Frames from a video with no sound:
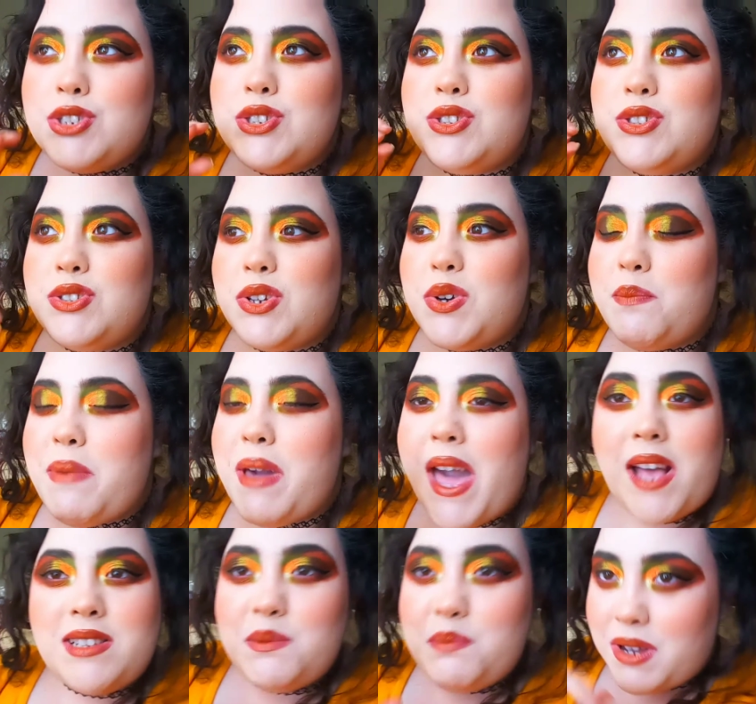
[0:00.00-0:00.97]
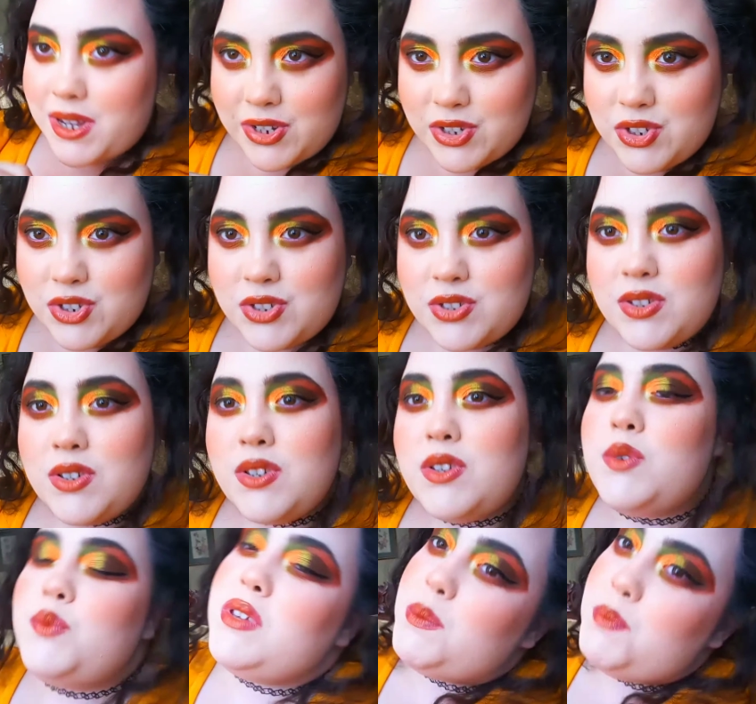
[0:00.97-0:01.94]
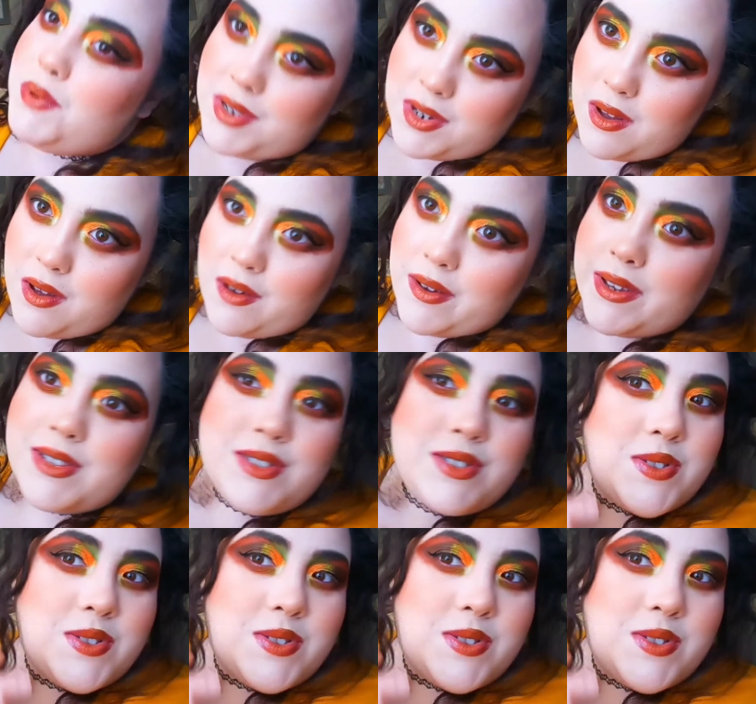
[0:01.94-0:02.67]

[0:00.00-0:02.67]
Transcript: So it packs a punch when you put it on.